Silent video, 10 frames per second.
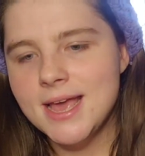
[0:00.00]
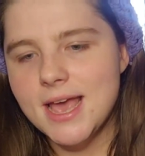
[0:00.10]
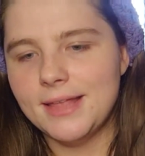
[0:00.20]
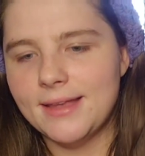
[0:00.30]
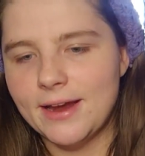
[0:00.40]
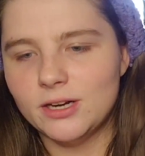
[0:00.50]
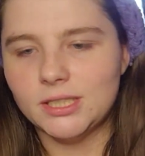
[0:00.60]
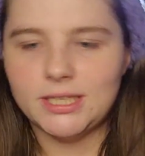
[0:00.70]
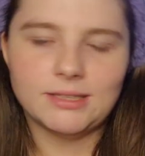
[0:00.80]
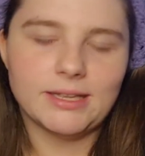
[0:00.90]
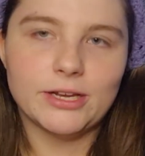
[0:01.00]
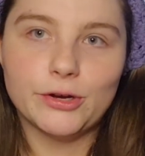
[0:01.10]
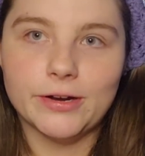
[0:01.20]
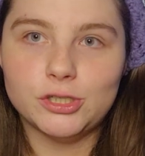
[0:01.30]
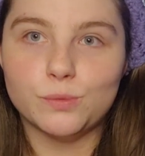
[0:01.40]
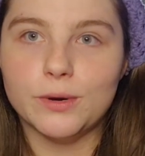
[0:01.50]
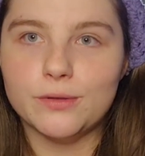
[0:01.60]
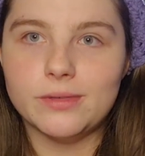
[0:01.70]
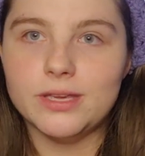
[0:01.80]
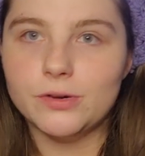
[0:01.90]
inherently
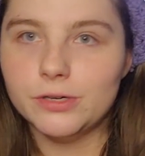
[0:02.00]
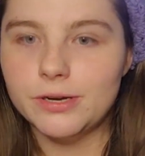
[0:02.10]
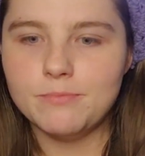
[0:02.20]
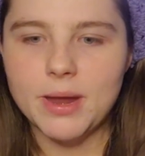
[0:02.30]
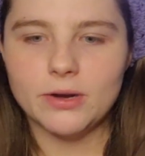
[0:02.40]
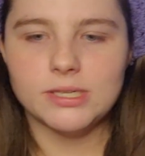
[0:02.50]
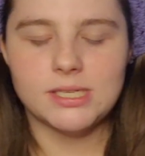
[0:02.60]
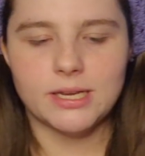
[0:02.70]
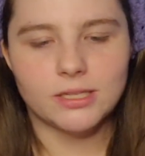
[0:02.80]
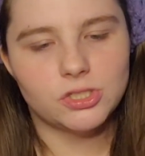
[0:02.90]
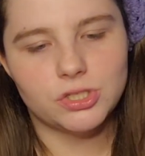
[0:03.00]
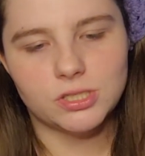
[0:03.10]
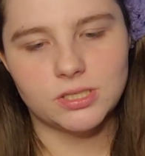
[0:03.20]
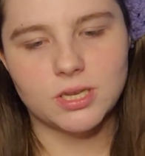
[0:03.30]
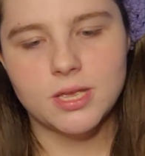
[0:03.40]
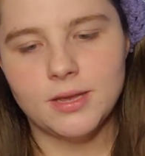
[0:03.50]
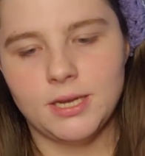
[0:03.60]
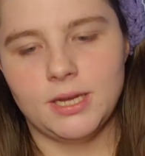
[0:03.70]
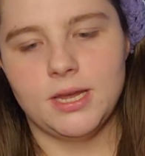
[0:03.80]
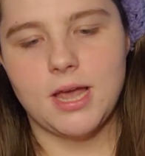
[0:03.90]
cringeworthy or embarrassing. It's just
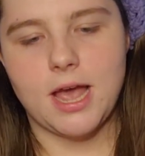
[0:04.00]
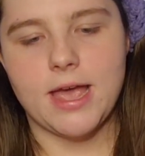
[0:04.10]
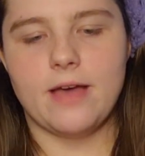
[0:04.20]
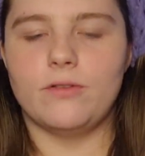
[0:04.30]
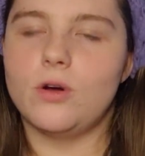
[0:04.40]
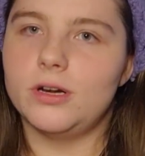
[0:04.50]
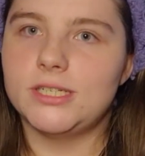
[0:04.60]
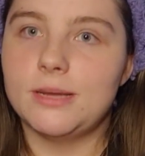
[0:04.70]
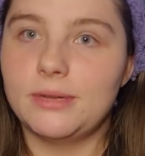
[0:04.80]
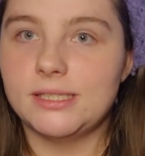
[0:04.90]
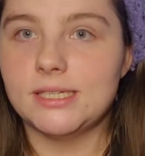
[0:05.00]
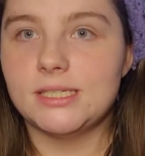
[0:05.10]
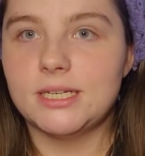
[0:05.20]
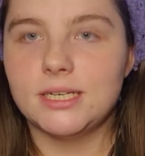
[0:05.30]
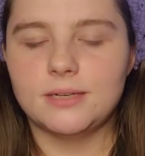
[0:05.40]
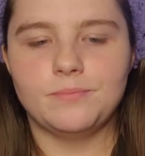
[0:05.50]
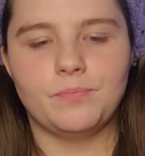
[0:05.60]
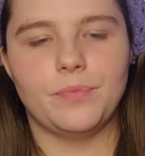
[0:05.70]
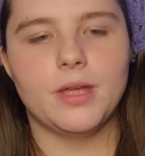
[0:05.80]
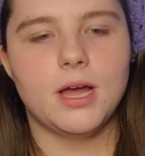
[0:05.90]
I have a hard time existing,
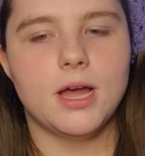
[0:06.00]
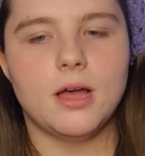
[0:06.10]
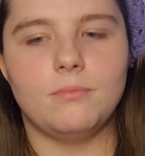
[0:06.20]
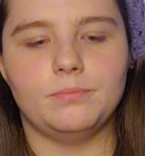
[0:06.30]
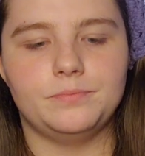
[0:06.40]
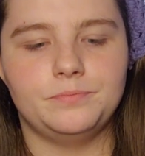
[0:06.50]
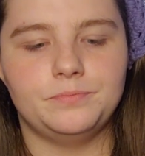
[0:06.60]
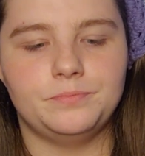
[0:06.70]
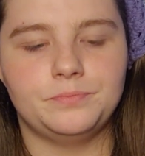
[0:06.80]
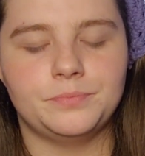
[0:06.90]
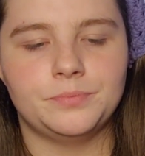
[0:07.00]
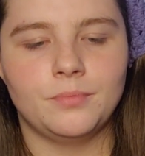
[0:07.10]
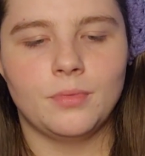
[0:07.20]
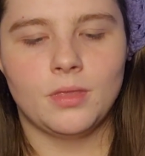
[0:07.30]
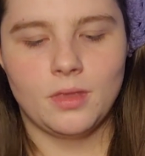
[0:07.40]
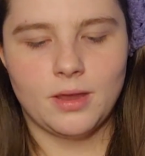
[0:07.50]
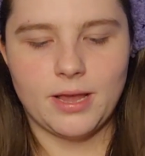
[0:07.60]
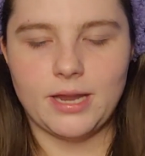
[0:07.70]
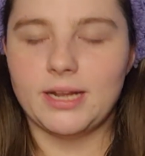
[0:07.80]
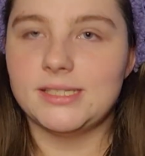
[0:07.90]
and
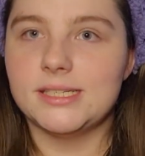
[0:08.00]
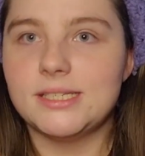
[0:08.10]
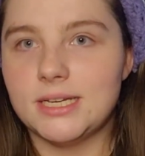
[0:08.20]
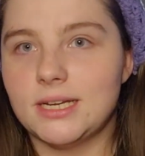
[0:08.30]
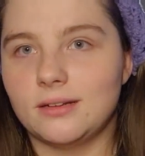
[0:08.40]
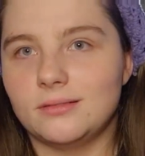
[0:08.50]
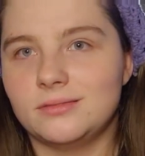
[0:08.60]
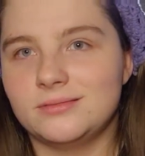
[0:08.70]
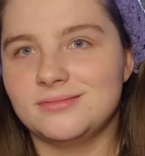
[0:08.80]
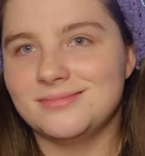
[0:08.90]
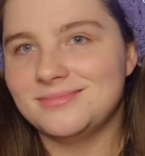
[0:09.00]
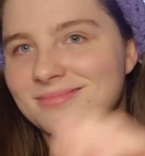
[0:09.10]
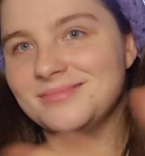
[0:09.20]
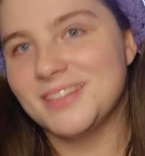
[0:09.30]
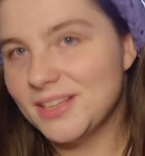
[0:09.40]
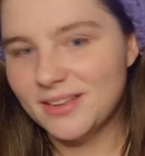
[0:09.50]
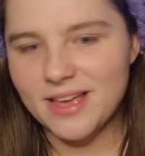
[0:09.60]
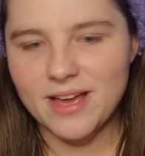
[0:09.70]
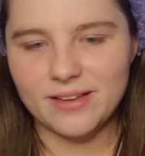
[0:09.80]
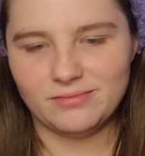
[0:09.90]
existing,
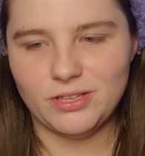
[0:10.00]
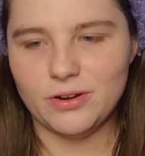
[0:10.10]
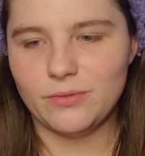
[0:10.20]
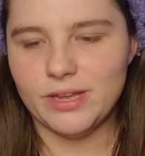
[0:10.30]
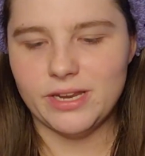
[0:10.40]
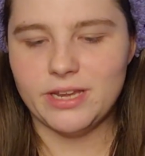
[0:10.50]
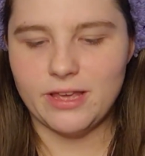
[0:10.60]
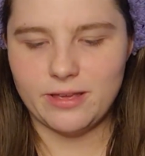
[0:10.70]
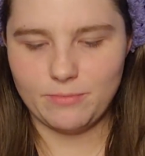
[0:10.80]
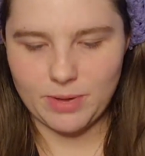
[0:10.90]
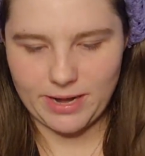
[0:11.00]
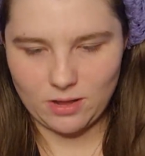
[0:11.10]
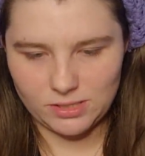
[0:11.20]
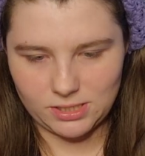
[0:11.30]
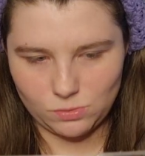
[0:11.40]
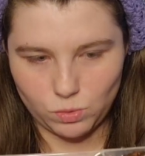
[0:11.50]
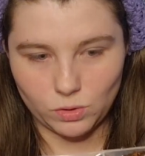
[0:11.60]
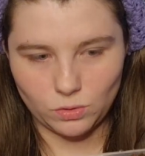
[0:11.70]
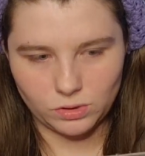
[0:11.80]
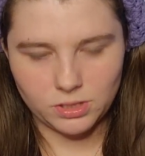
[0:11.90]
in anybody else's
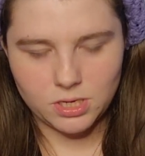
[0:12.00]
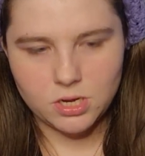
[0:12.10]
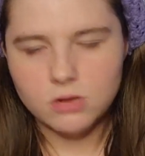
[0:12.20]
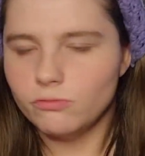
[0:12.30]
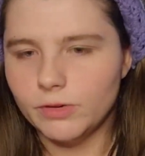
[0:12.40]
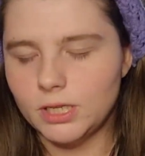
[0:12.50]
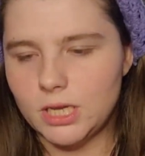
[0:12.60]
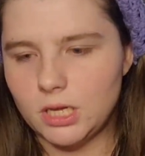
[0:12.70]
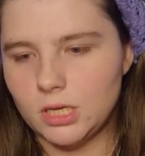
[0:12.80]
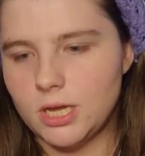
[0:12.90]
world, really,